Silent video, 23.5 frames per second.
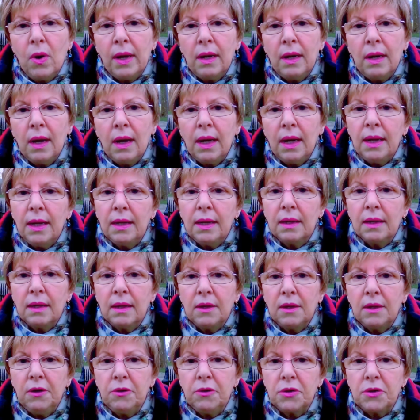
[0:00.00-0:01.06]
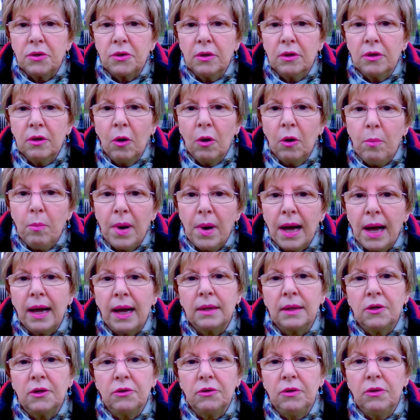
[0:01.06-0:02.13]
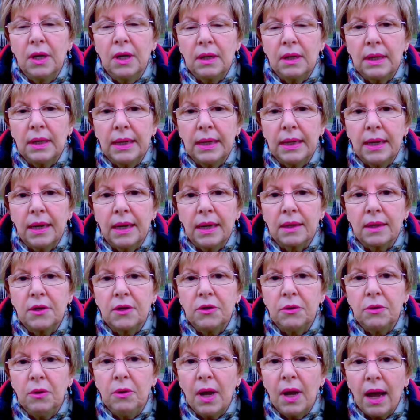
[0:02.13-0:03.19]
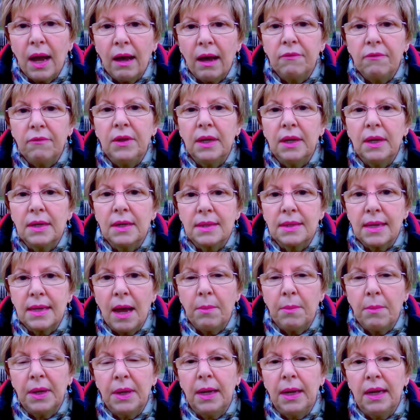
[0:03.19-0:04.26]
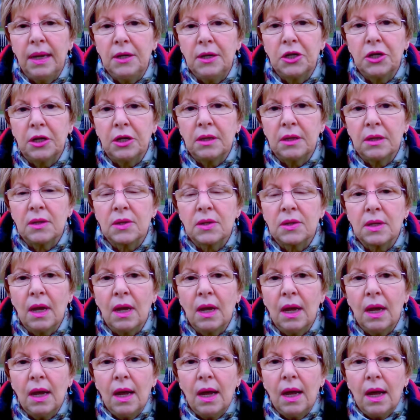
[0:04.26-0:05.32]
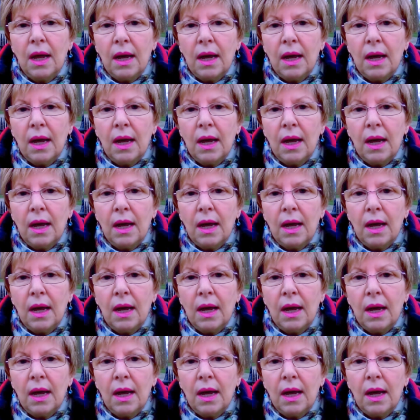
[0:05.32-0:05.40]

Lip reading: When I used to go back to the clinic to have the examinations